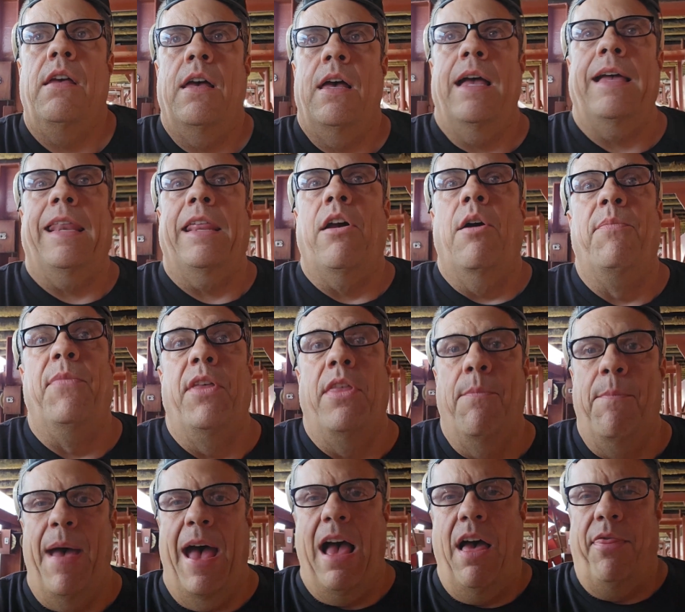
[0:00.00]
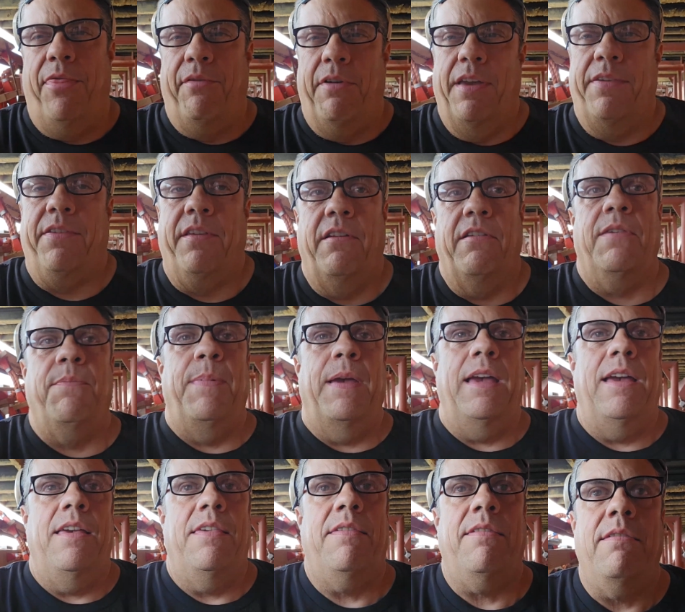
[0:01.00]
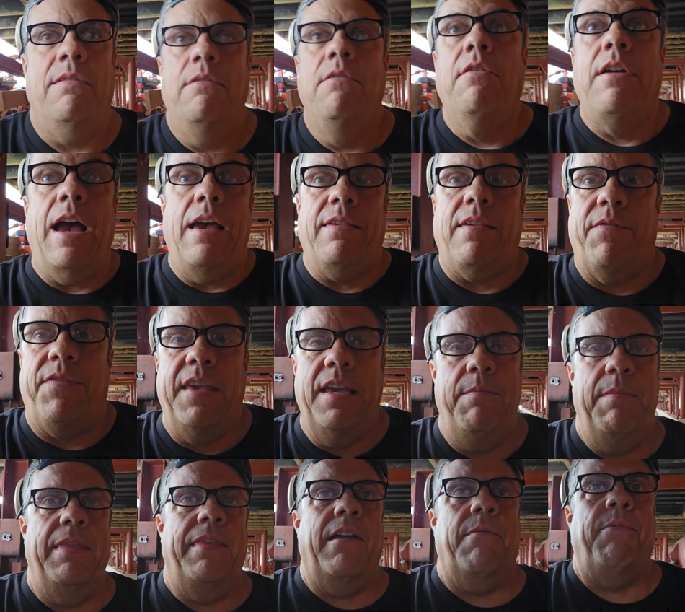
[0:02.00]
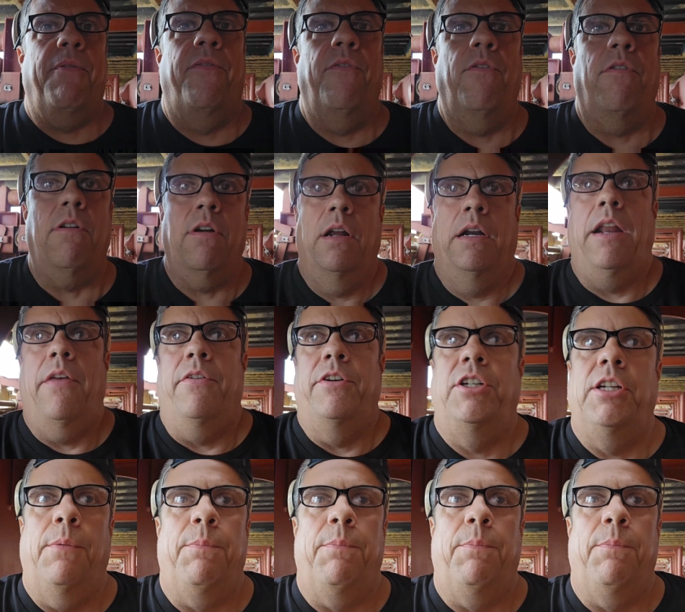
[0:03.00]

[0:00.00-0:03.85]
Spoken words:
I gotta go up to the valve thruster space. You guys have seen me there before on other